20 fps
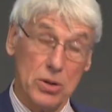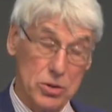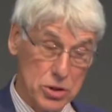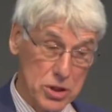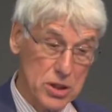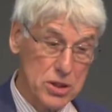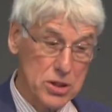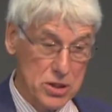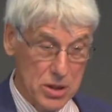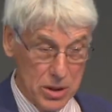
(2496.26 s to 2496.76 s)
not
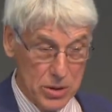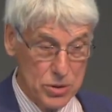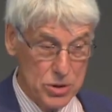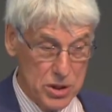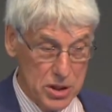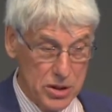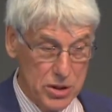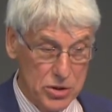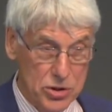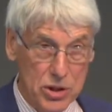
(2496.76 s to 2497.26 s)
just
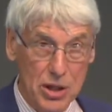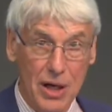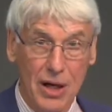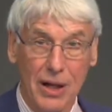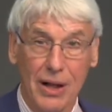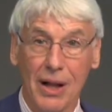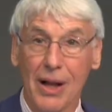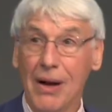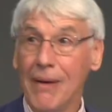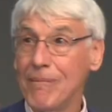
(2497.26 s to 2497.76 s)
those in the
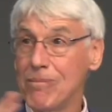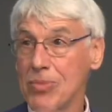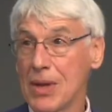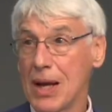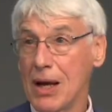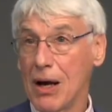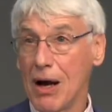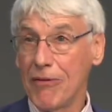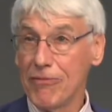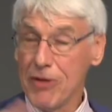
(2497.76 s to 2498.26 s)
trial?
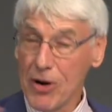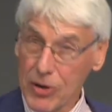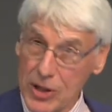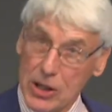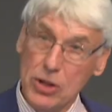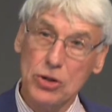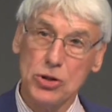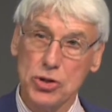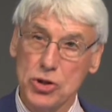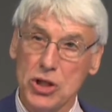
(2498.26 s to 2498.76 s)
A
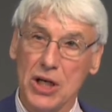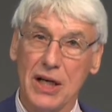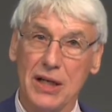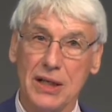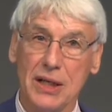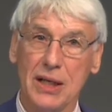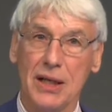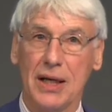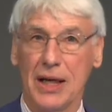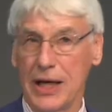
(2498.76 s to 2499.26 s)
very good
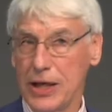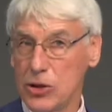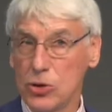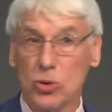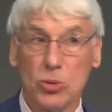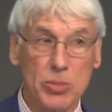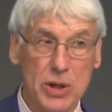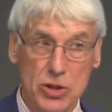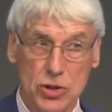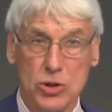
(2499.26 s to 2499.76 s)
drug, it
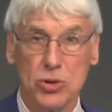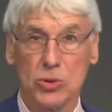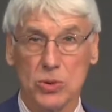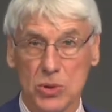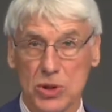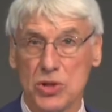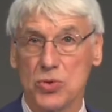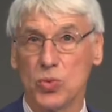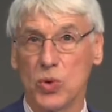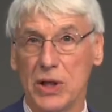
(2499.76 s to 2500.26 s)
almost
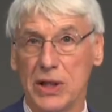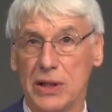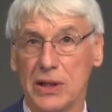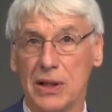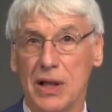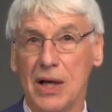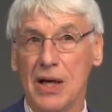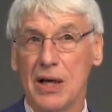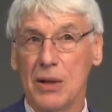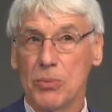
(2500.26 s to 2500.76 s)
always will.
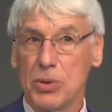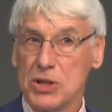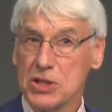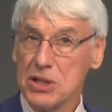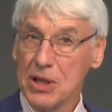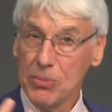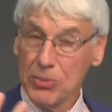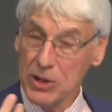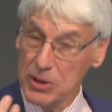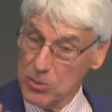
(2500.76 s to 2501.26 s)
But
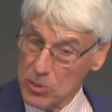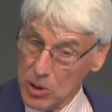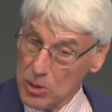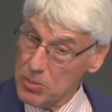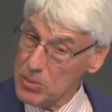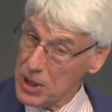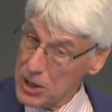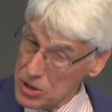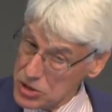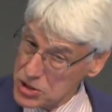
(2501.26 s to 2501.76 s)
some of the
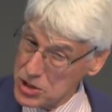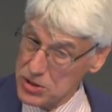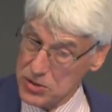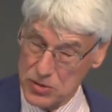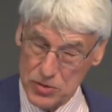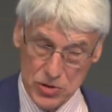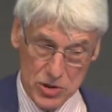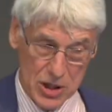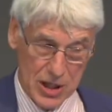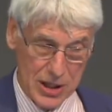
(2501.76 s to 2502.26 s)
more
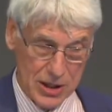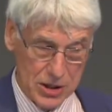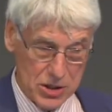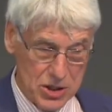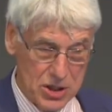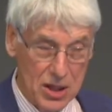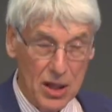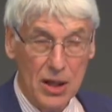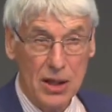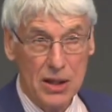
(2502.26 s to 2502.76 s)
marginal
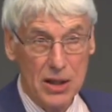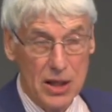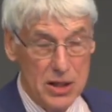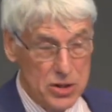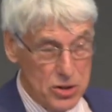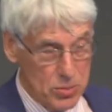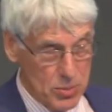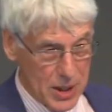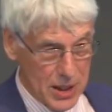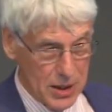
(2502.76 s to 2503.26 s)
drugs,
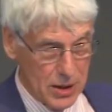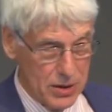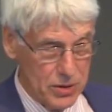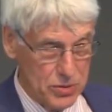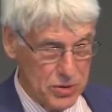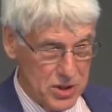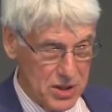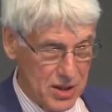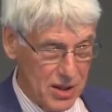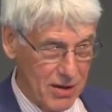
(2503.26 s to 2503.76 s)
then you may
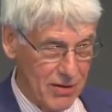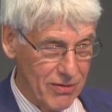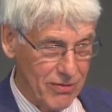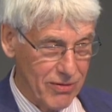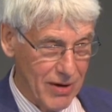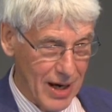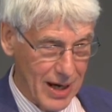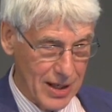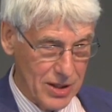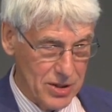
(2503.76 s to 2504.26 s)
lose the
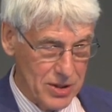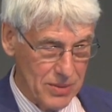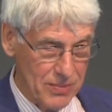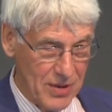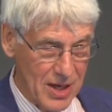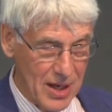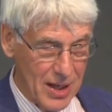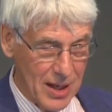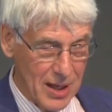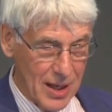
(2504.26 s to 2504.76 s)
effect.
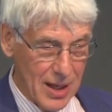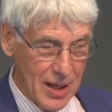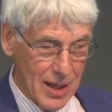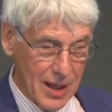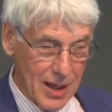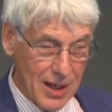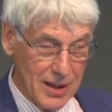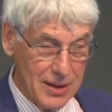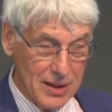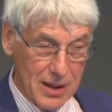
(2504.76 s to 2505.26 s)

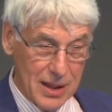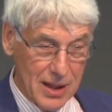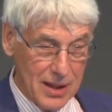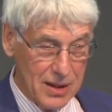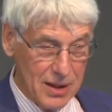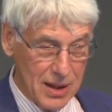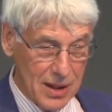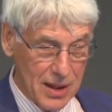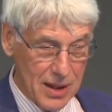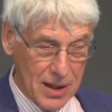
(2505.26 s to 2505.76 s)

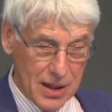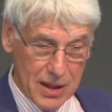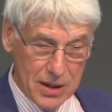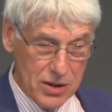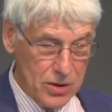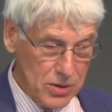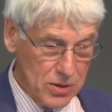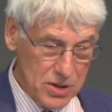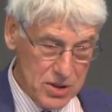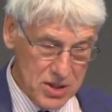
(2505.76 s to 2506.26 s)
And
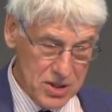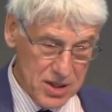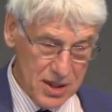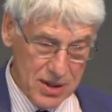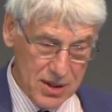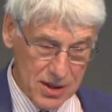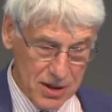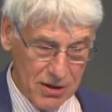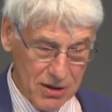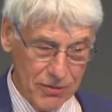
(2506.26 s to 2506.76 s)
you can
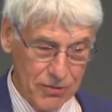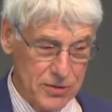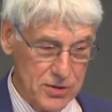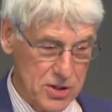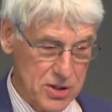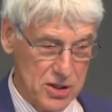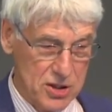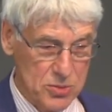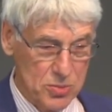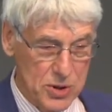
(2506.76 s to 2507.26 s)
see the
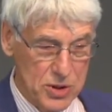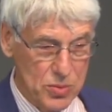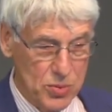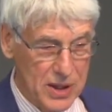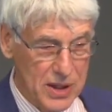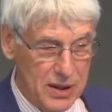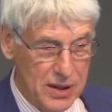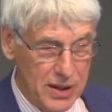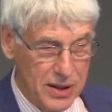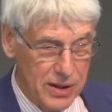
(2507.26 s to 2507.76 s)
differences
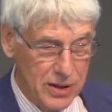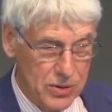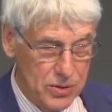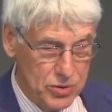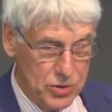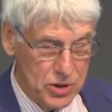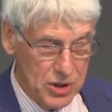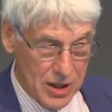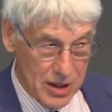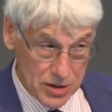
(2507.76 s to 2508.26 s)
between
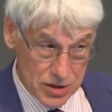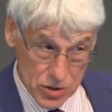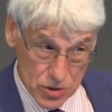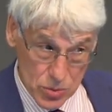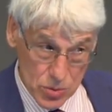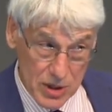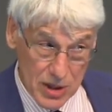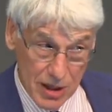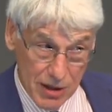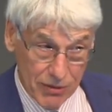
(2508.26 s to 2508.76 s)
clinical
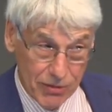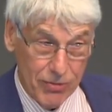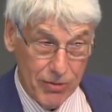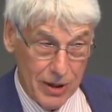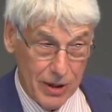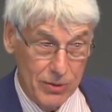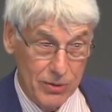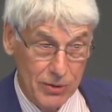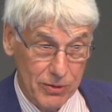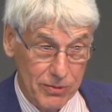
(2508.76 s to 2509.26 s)
trials. So another
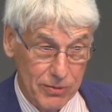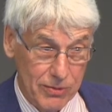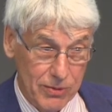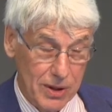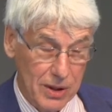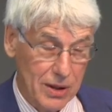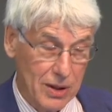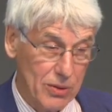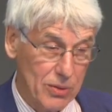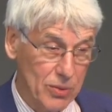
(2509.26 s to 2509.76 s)
fellow
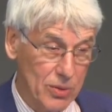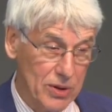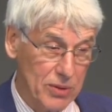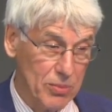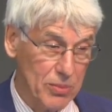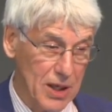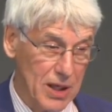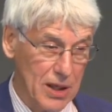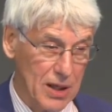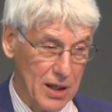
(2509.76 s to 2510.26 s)

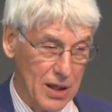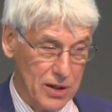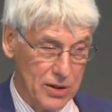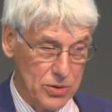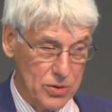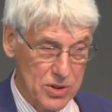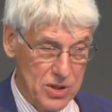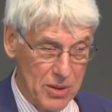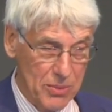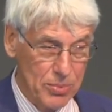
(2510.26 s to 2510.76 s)
with me,
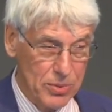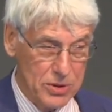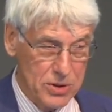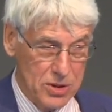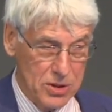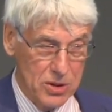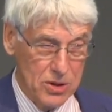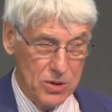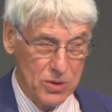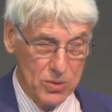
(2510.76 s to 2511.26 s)
Arnu
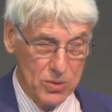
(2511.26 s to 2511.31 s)
Templeton,